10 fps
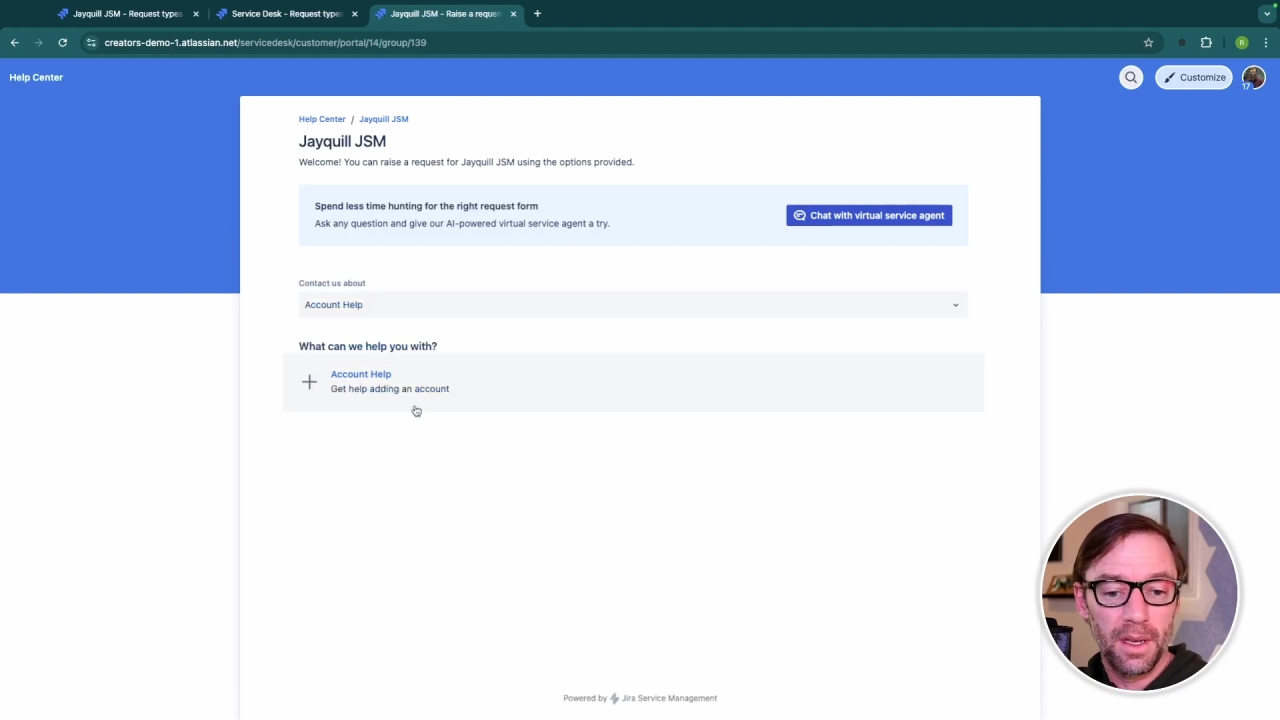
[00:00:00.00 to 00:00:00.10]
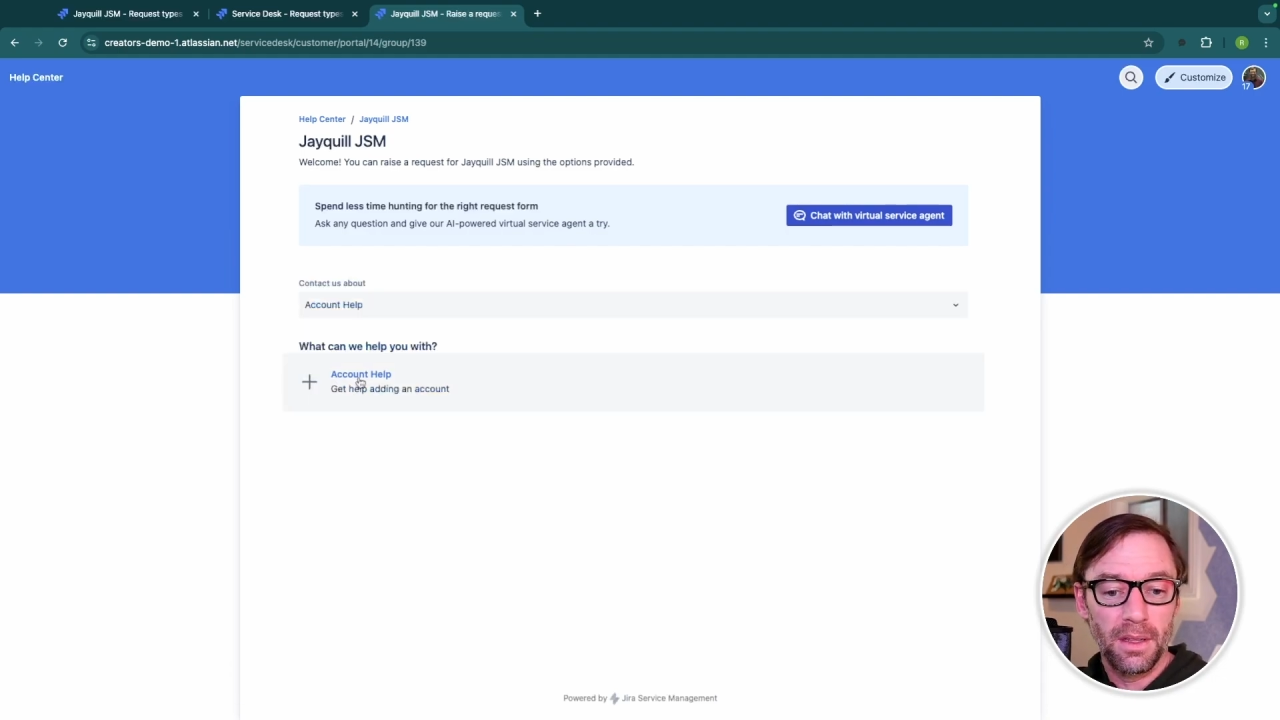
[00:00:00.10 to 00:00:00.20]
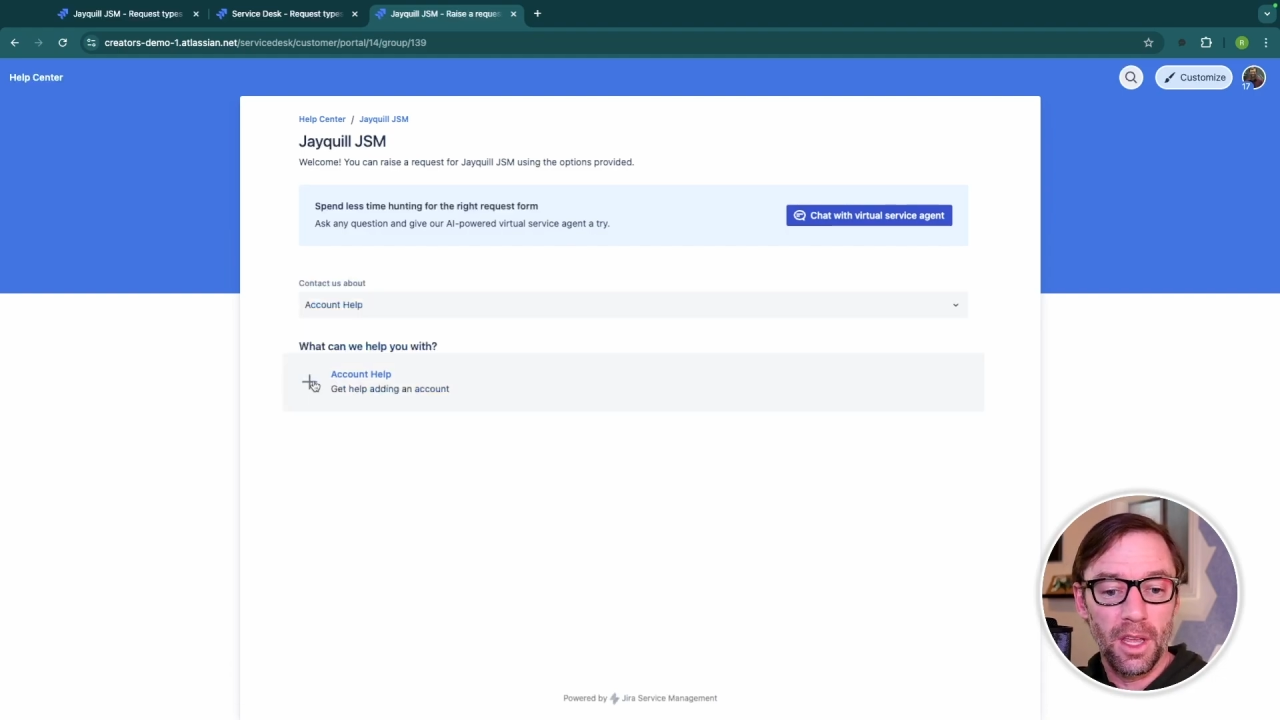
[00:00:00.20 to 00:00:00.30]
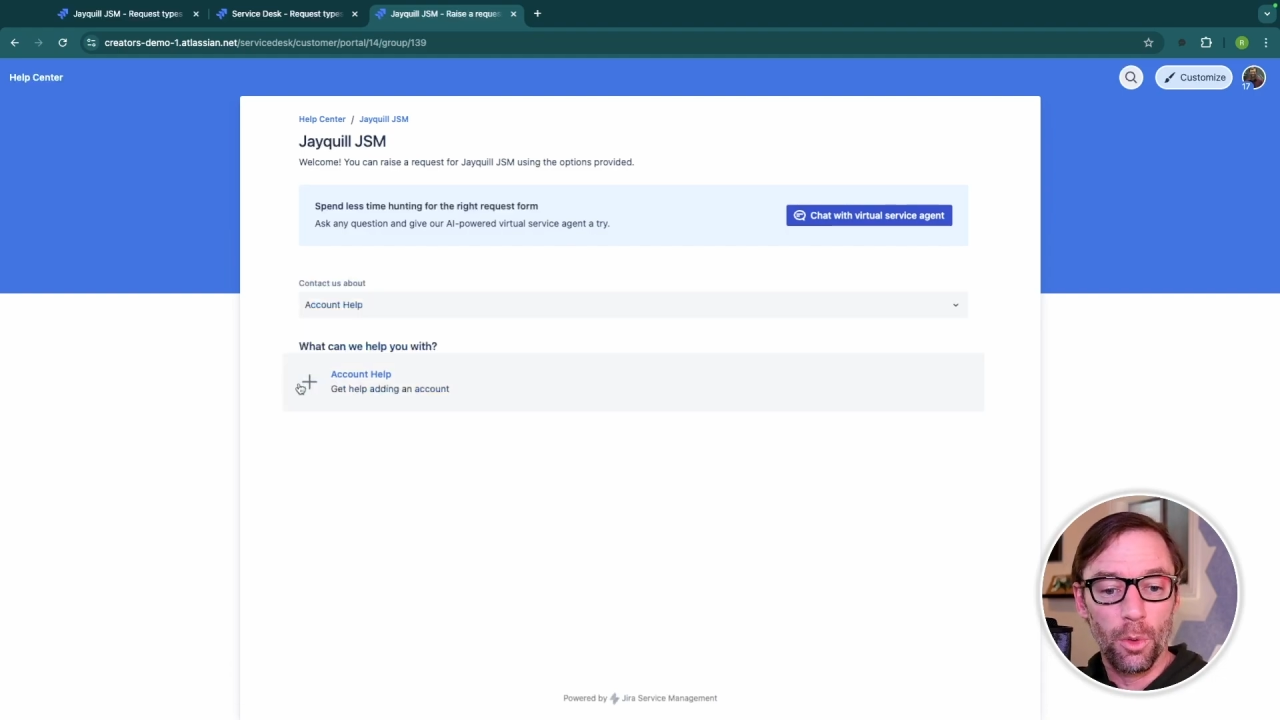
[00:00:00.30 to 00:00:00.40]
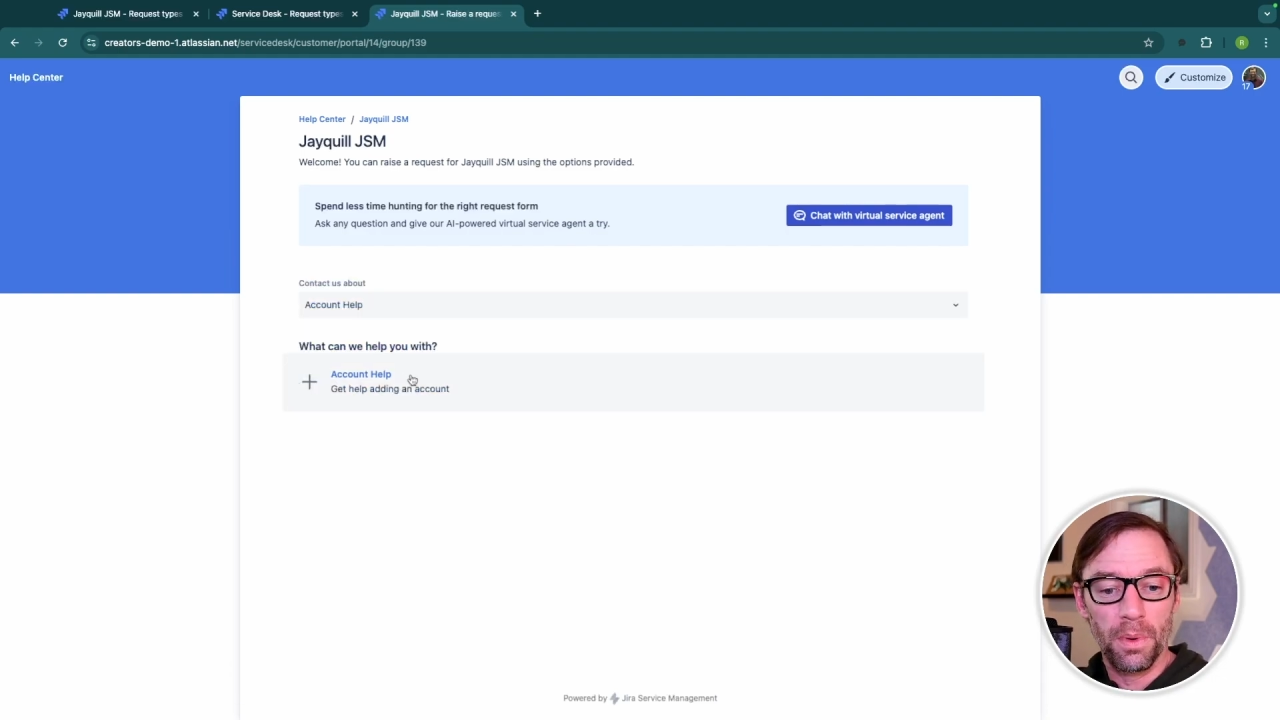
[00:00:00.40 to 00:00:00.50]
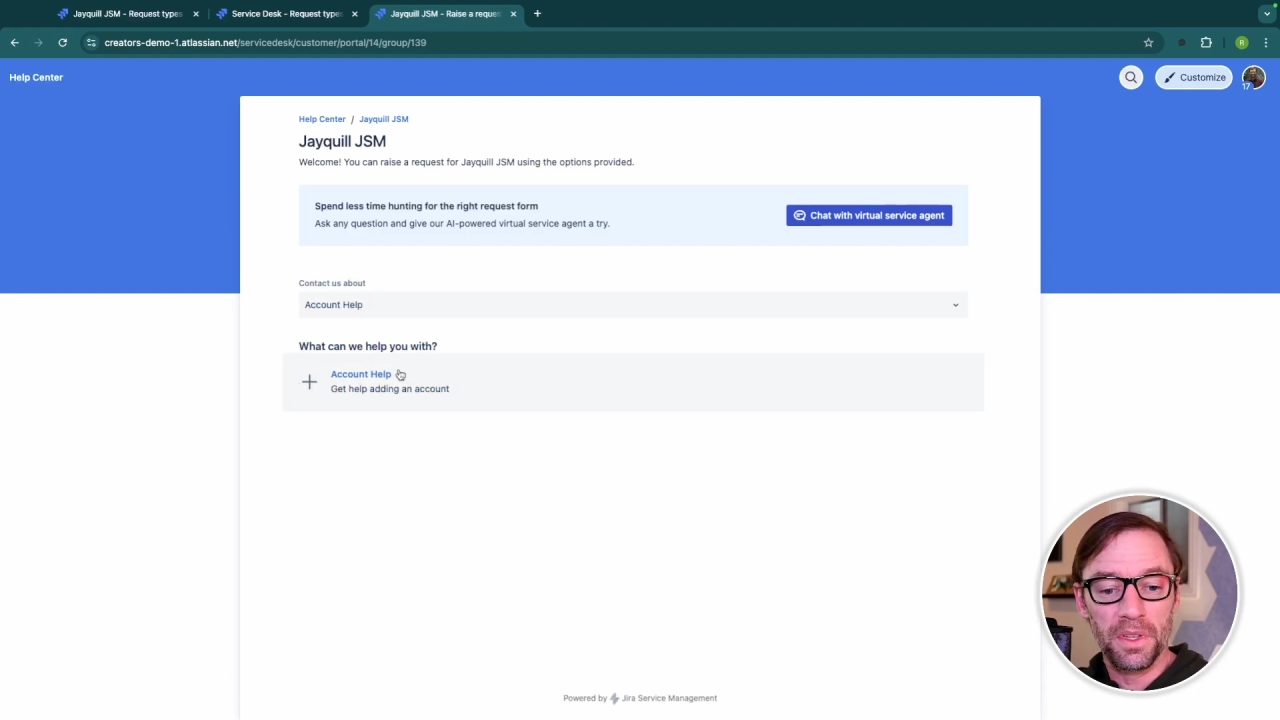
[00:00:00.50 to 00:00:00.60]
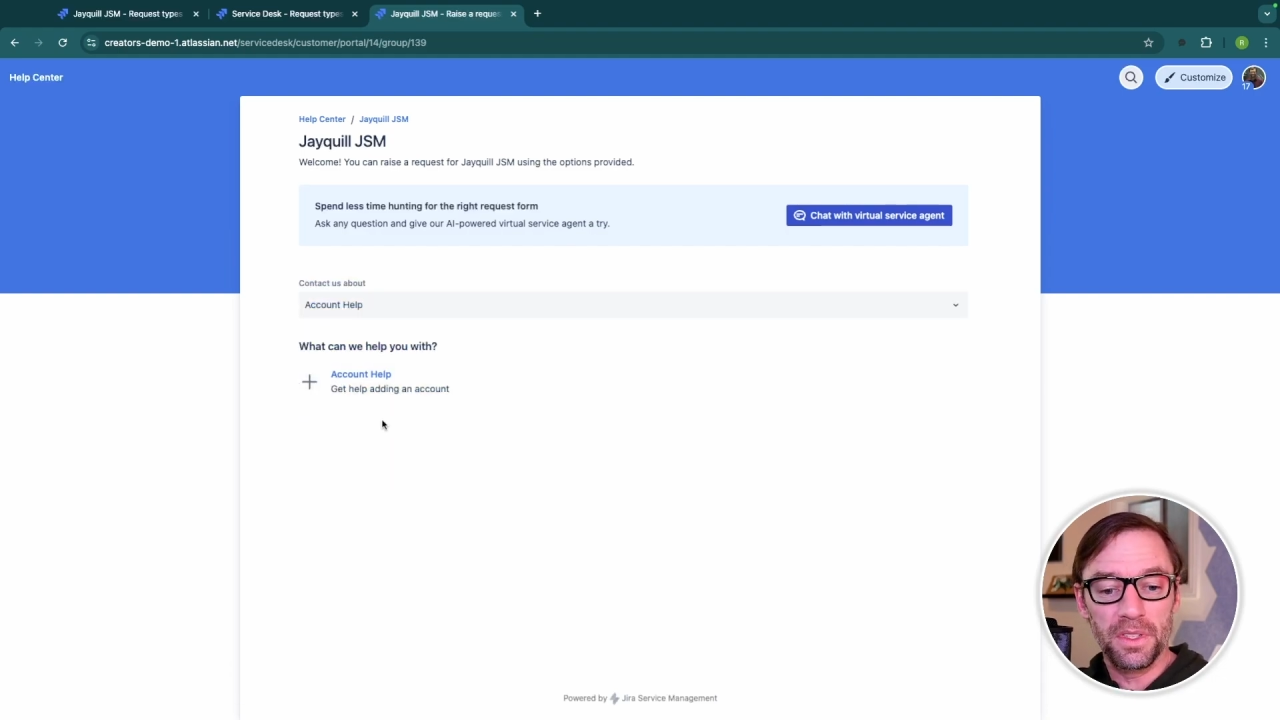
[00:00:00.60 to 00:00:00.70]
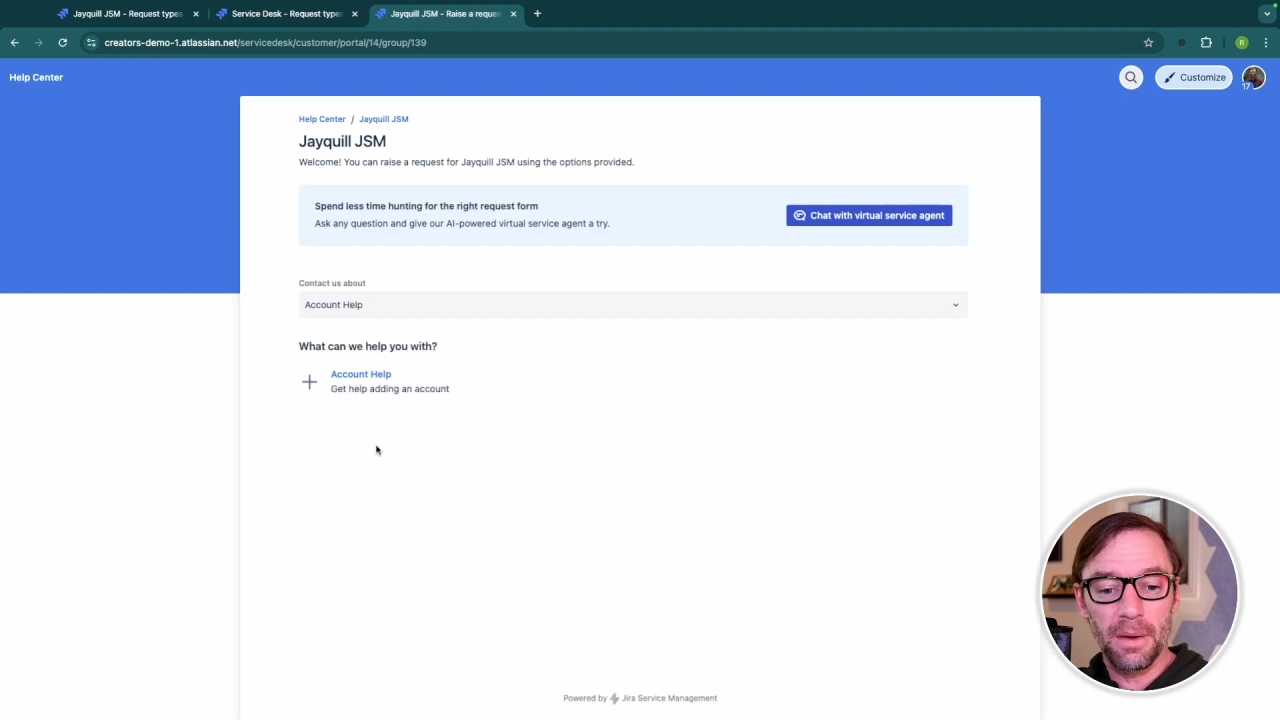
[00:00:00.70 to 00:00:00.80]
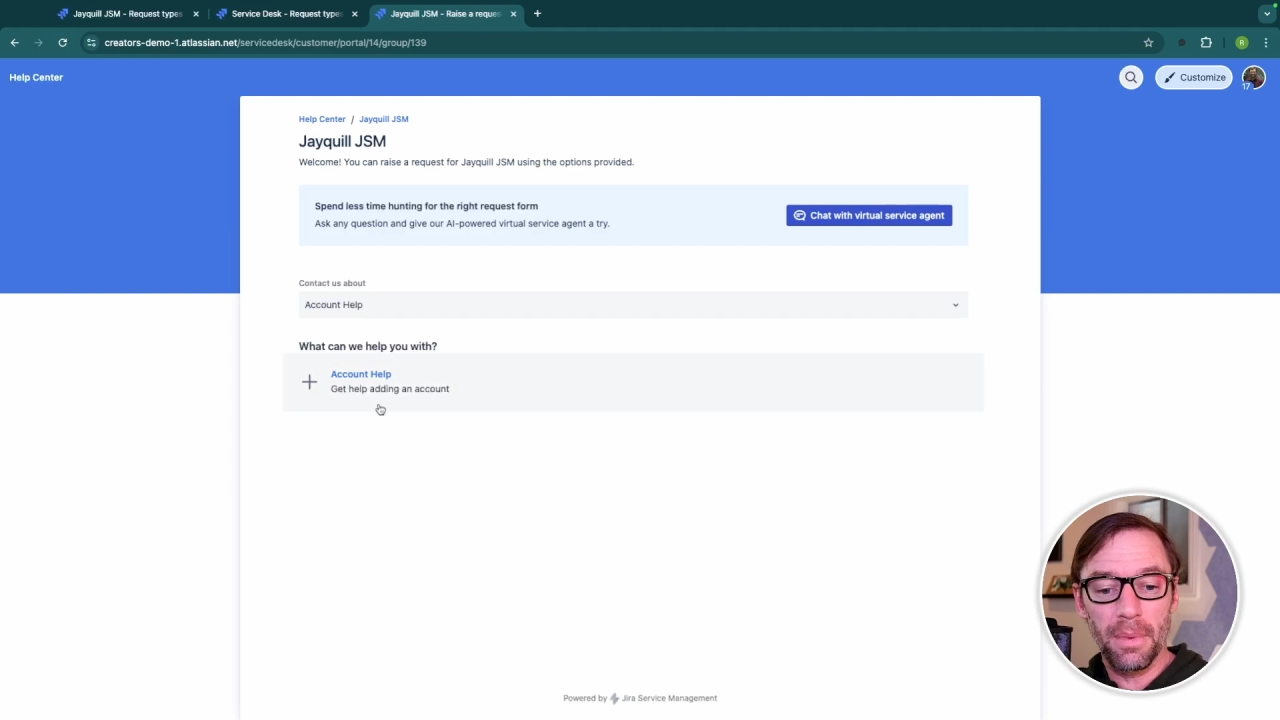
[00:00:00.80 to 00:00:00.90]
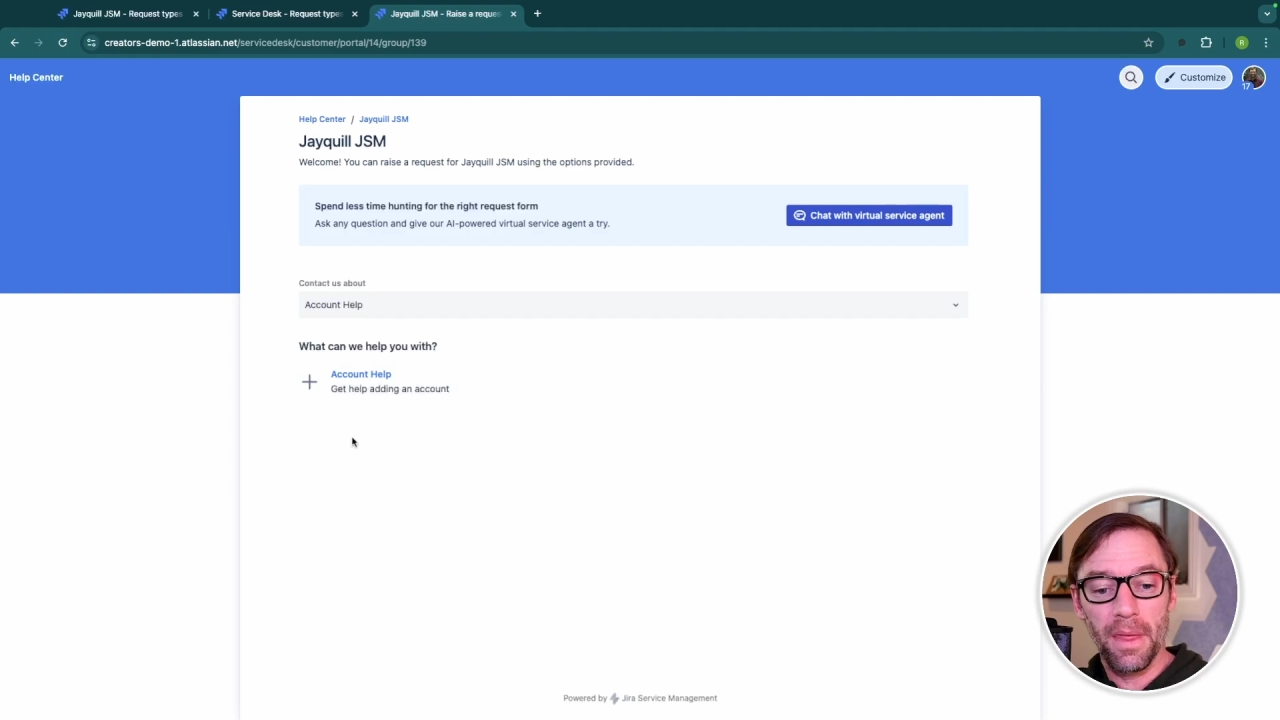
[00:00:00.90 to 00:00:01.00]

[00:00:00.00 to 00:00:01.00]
they open this up,